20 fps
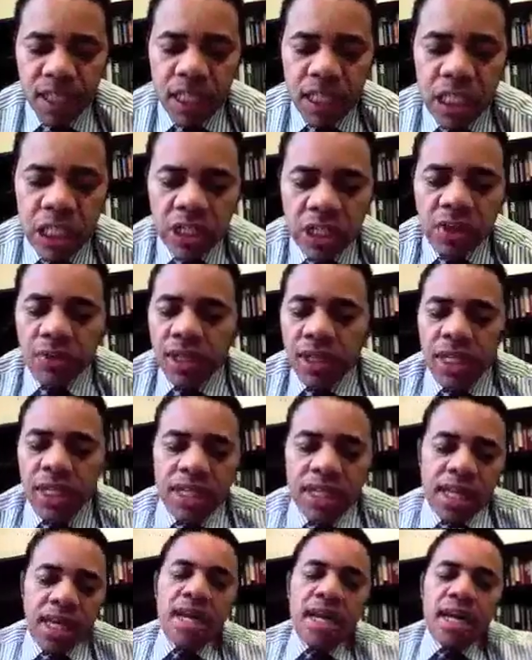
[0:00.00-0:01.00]
You know,
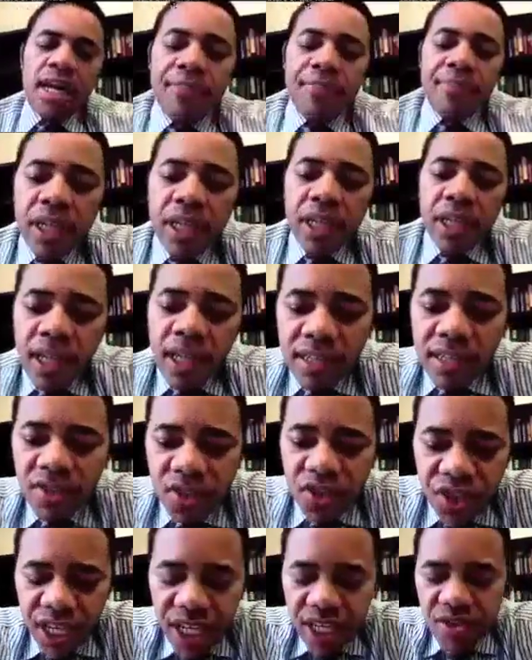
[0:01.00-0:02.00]
a lot's
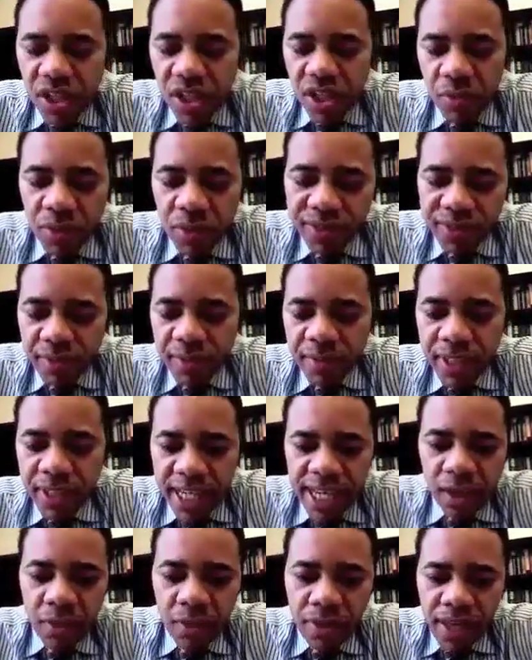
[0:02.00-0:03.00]
changing with some of the
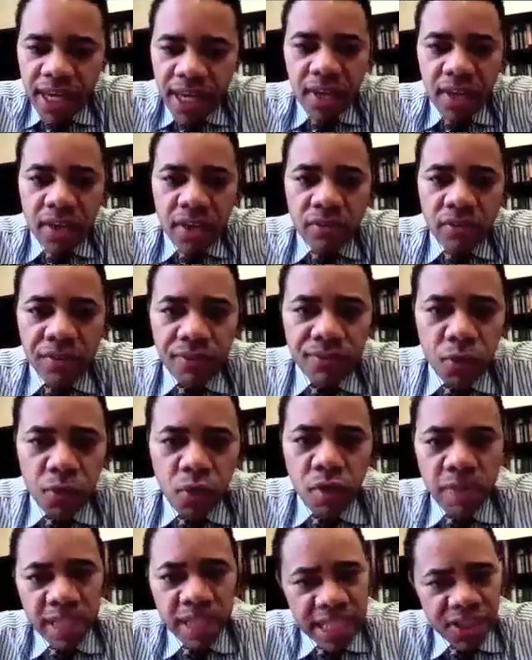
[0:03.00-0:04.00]
healthcare
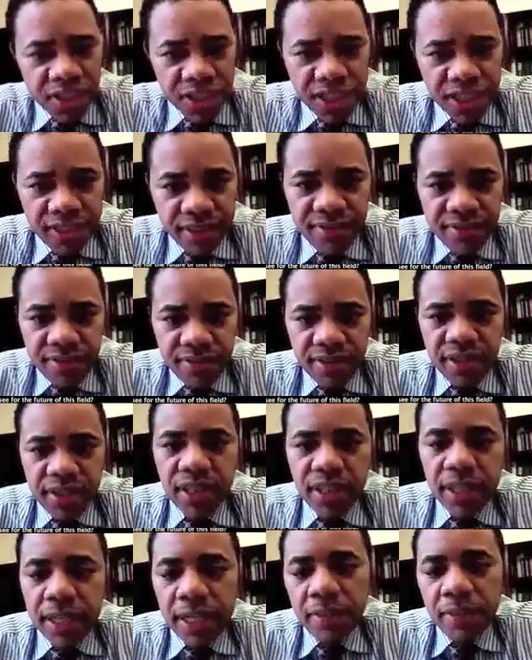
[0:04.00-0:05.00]
reform initiatives,
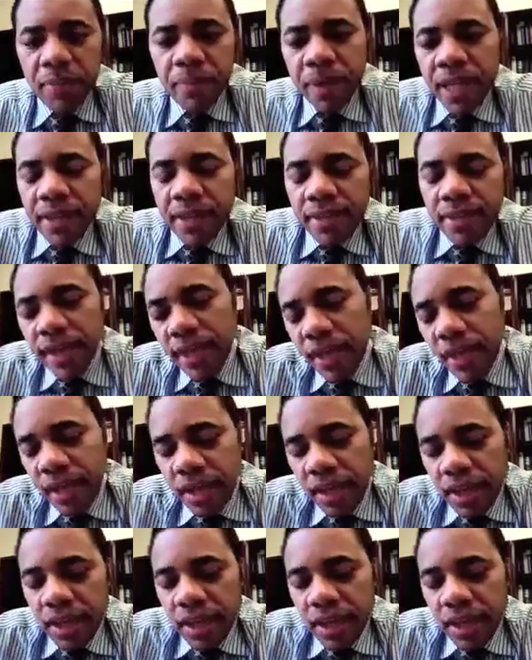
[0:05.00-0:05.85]
but I think